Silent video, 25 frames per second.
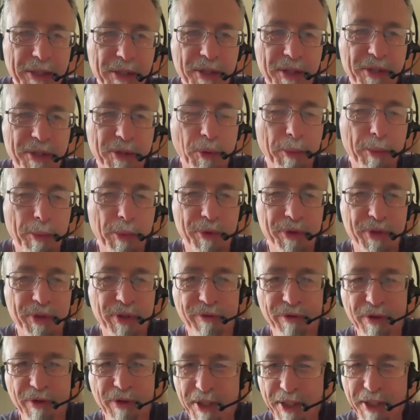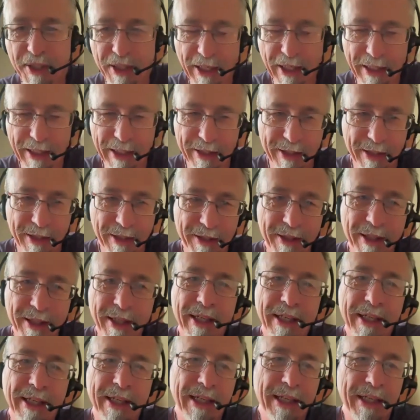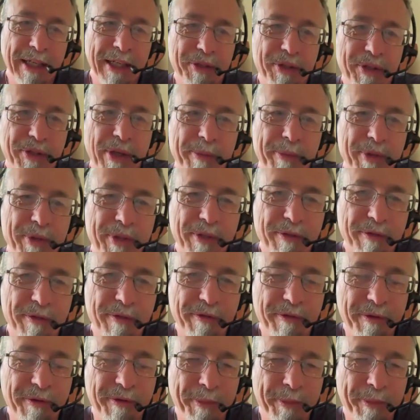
It's got more sophisticated in terms of